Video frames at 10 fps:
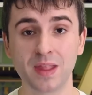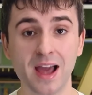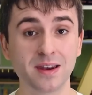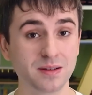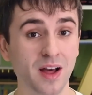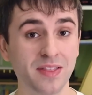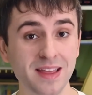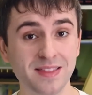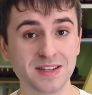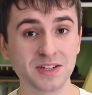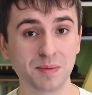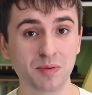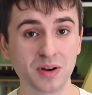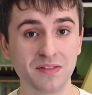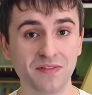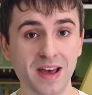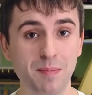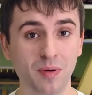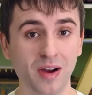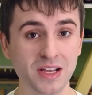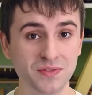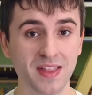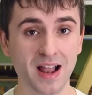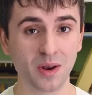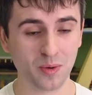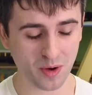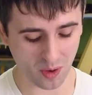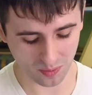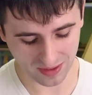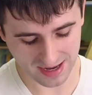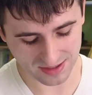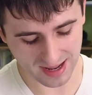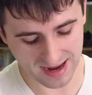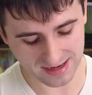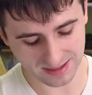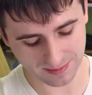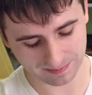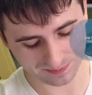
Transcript: and I think this is a pretty fair price for that loco these days.